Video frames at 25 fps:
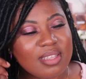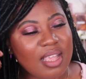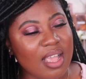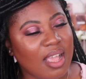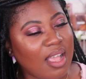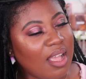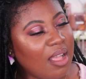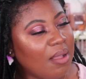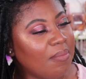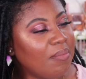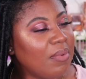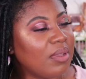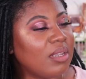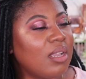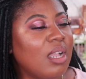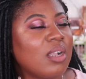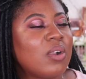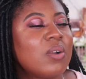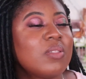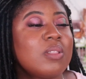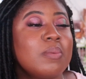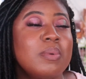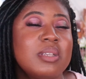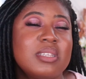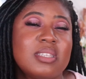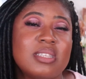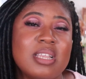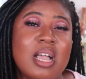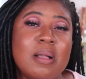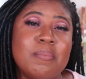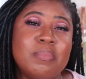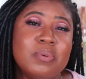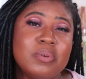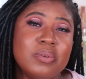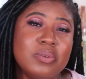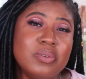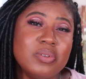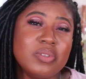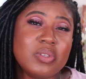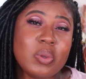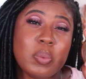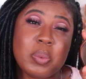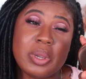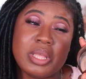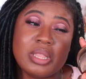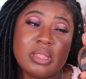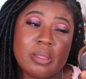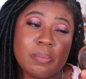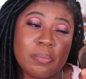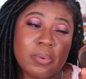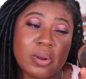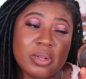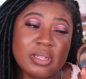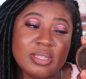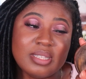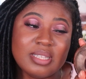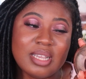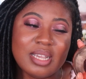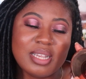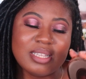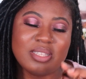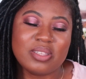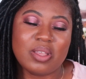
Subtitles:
I got them as samples with the bronzer,